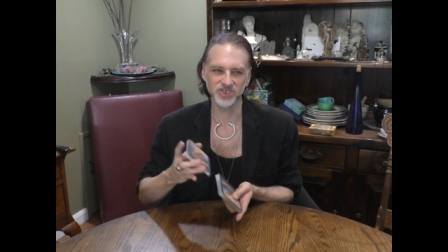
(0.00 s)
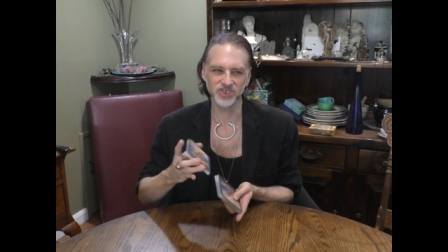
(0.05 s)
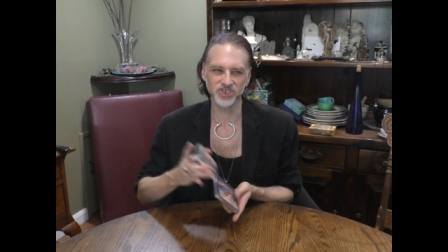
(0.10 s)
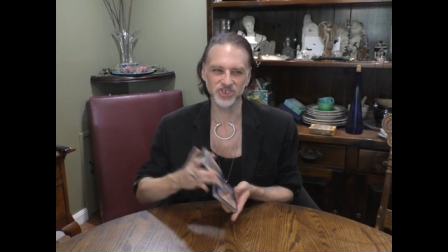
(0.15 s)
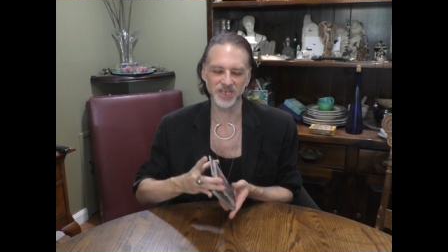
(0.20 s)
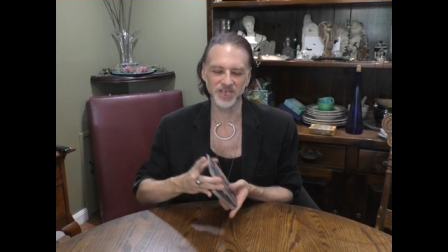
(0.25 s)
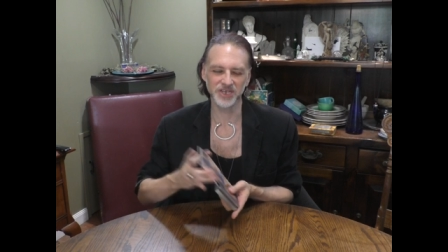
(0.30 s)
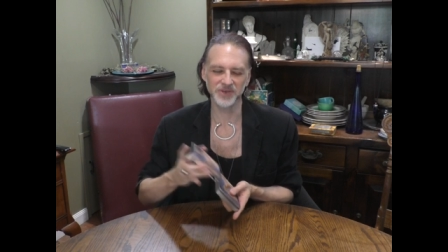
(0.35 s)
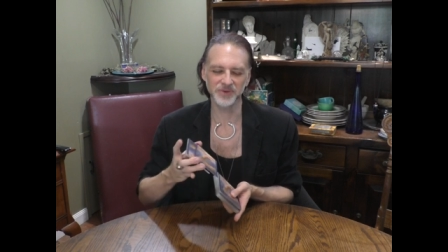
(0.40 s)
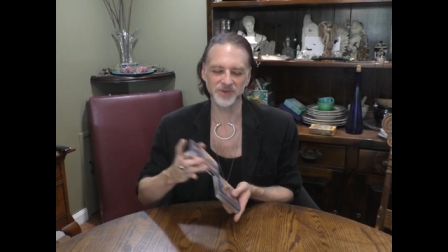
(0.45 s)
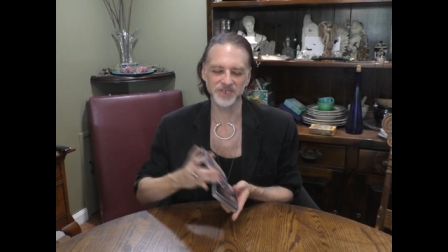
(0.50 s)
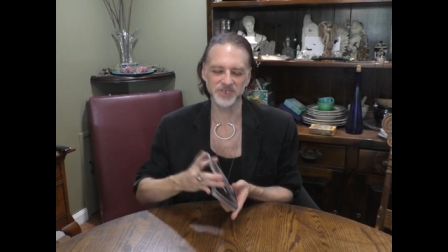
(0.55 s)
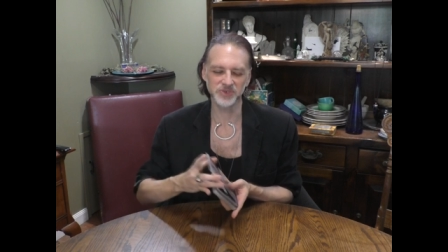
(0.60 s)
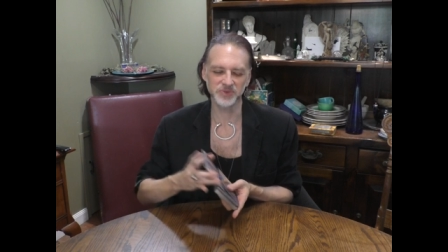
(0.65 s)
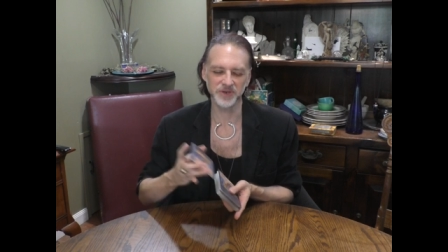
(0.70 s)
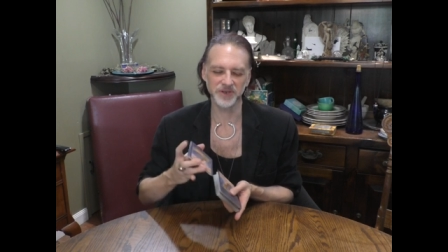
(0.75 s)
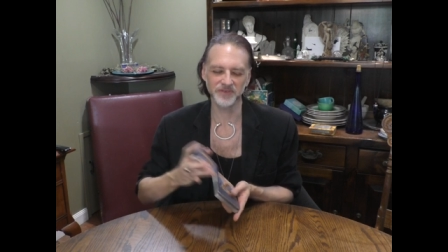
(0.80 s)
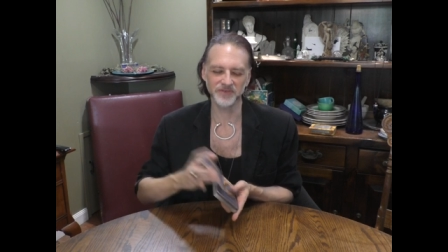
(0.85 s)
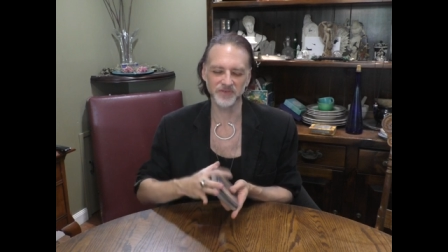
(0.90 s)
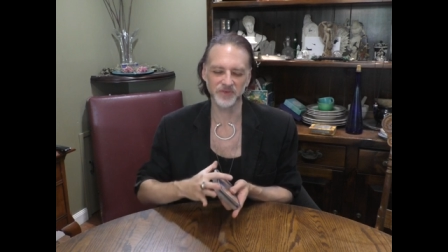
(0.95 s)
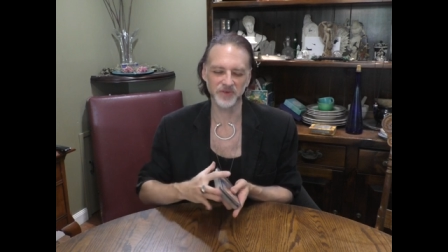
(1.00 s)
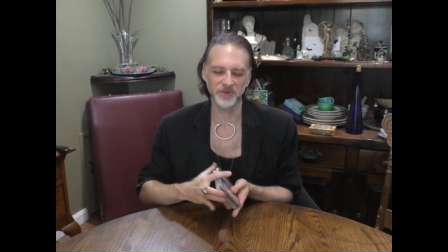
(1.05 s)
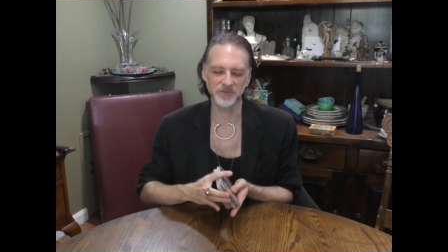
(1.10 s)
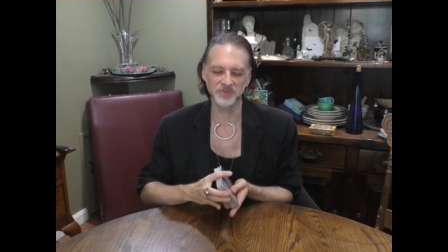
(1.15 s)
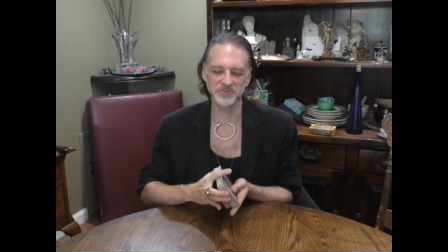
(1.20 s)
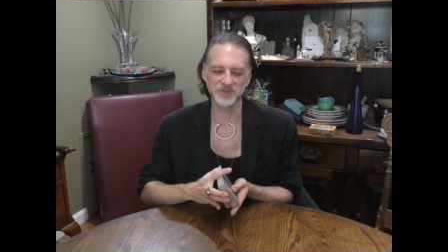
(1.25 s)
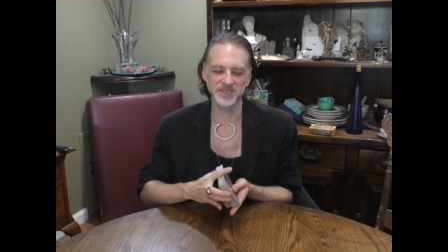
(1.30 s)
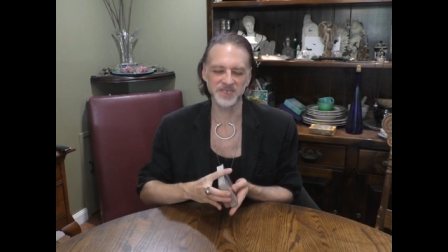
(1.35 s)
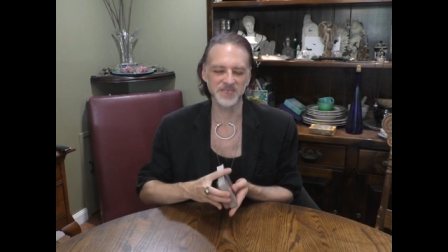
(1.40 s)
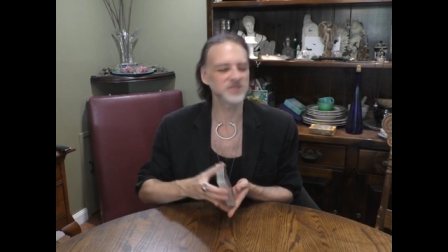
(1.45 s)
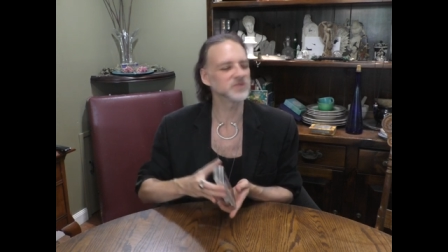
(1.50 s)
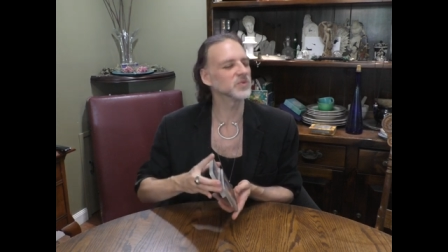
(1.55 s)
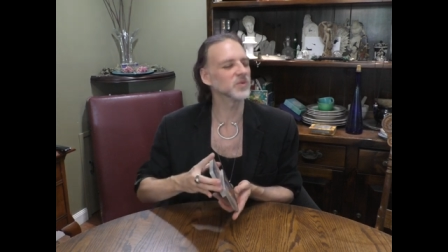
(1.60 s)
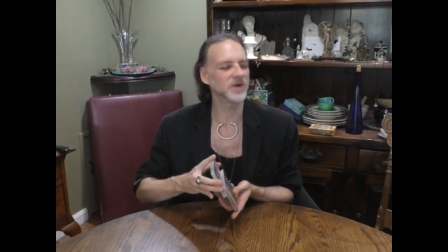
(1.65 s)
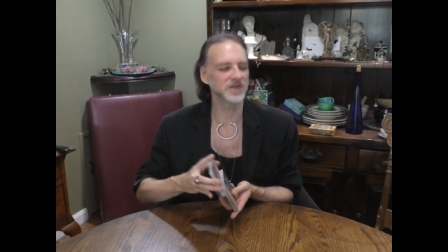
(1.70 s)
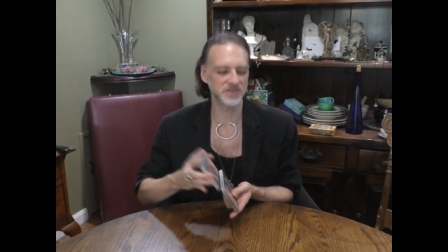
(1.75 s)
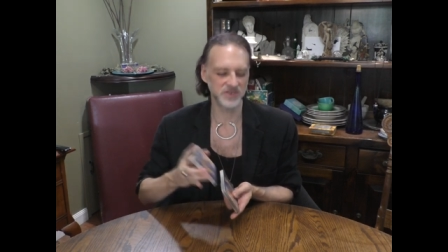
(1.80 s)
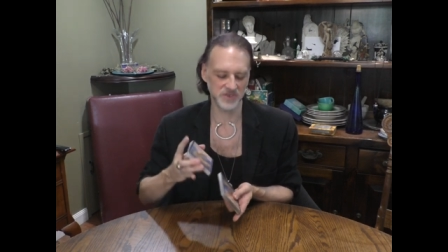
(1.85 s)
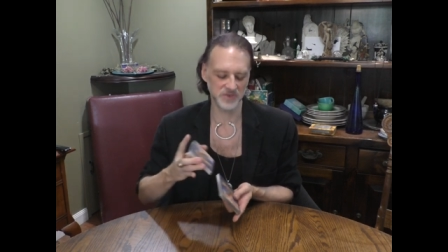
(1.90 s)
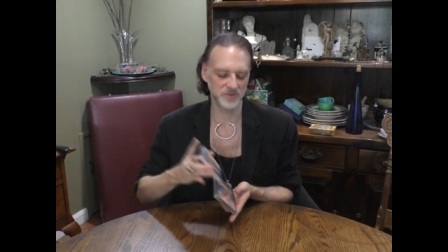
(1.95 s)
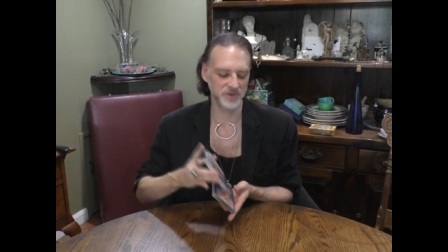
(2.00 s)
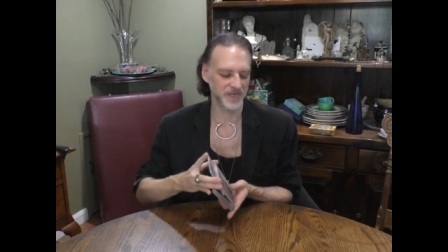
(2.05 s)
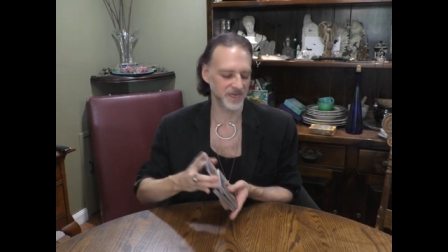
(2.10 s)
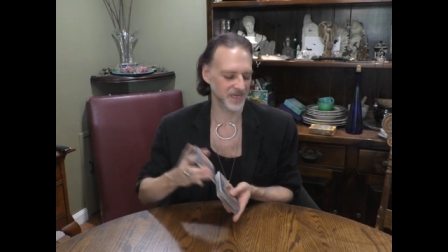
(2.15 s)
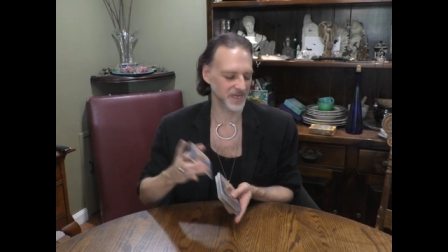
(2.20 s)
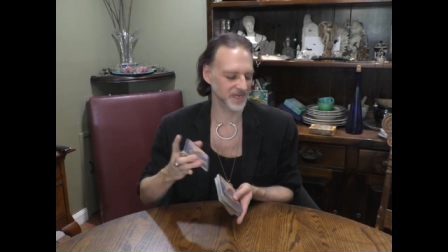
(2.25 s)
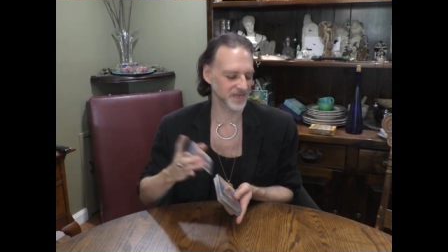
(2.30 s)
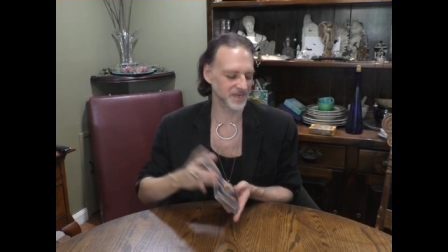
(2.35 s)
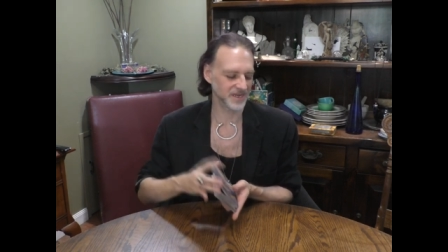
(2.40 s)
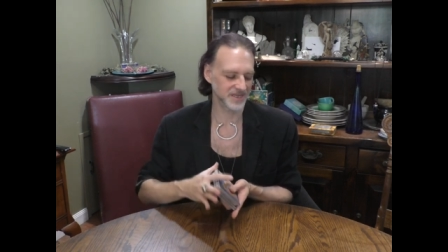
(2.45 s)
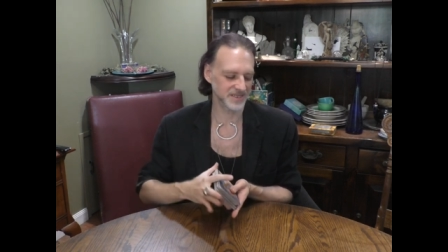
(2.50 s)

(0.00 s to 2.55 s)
January 24th. Please, what do we need?